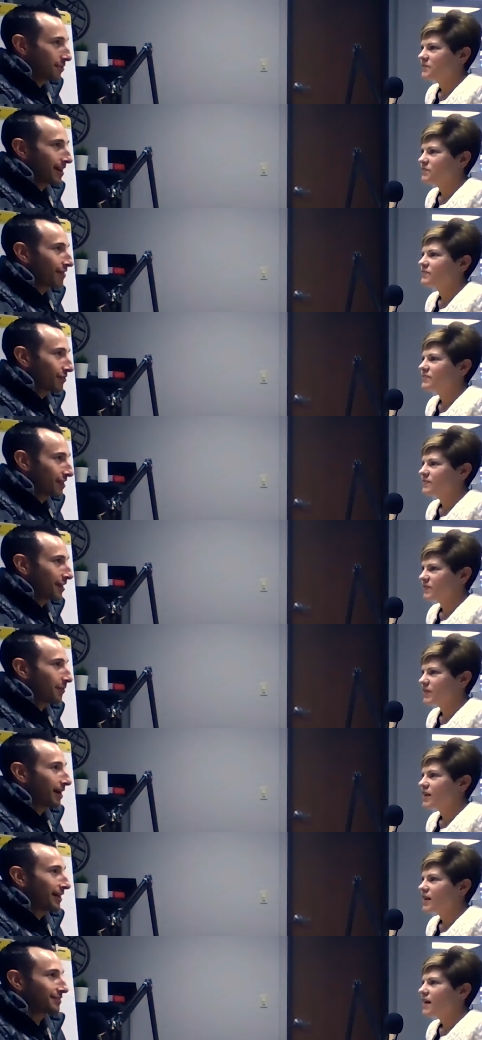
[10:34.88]
Speaker 1: going after the
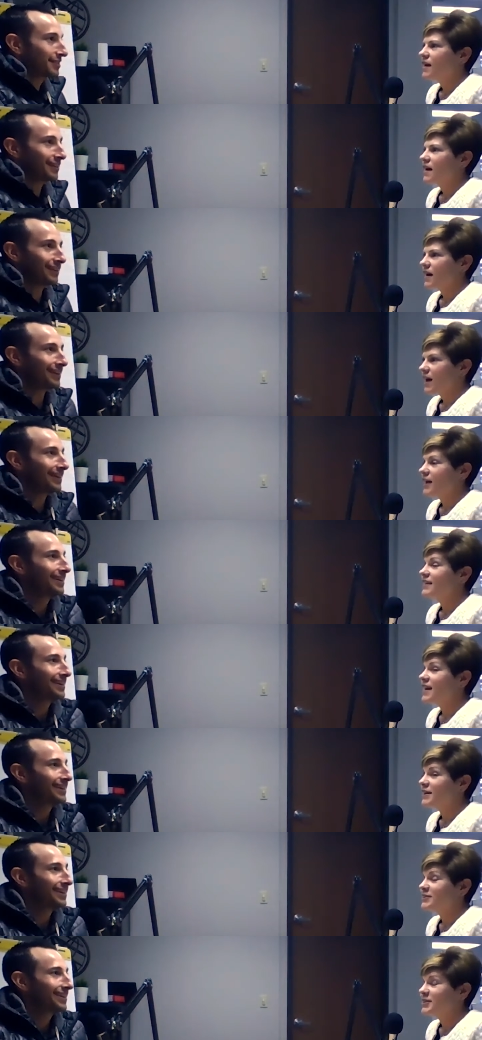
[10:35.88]
enterprise deal.
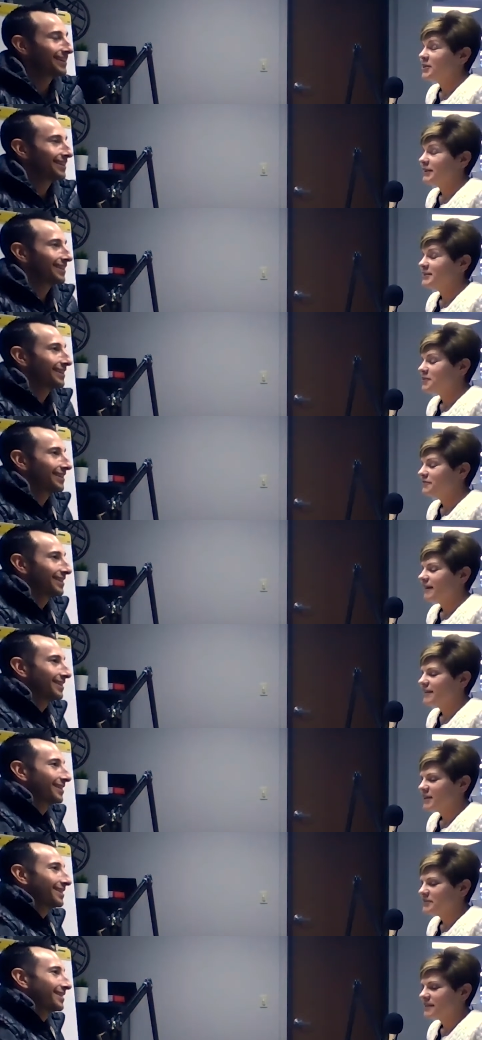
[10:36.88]
Speaker 2: Yes, you know that's so funny
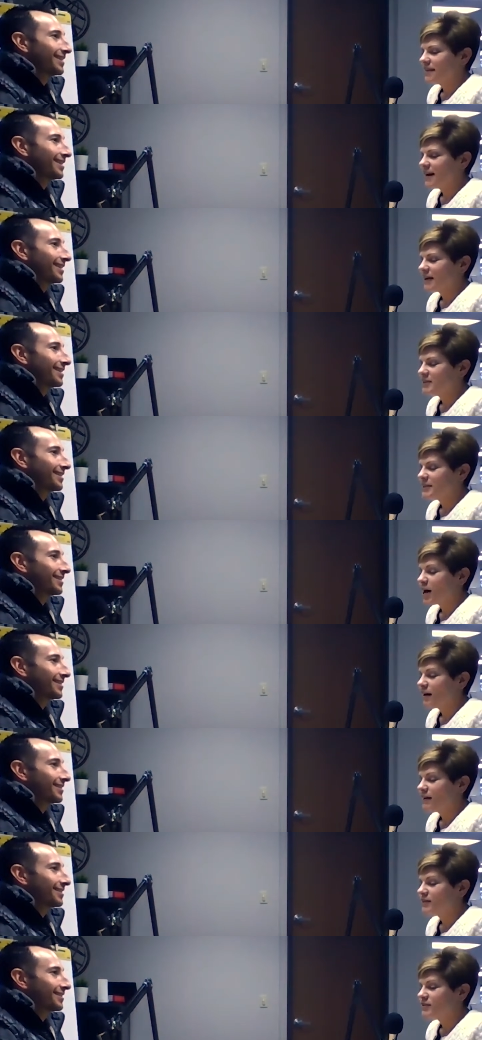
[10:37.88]
that you say that because
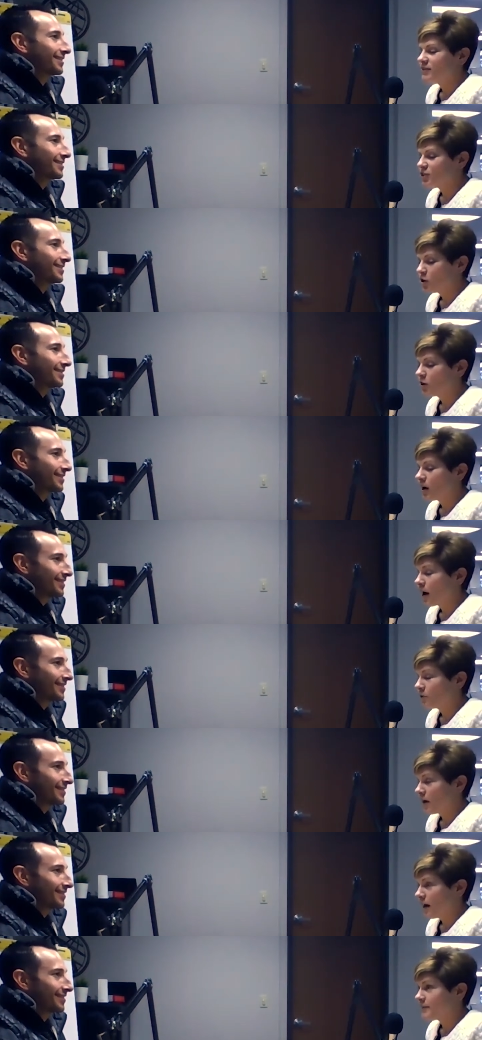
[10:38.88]
uh, Jill
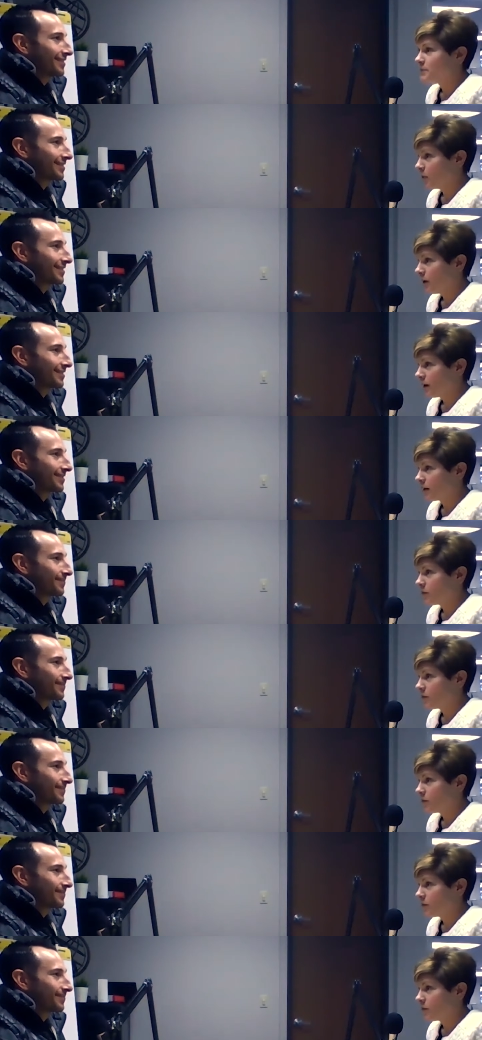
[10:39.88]
Konrath's book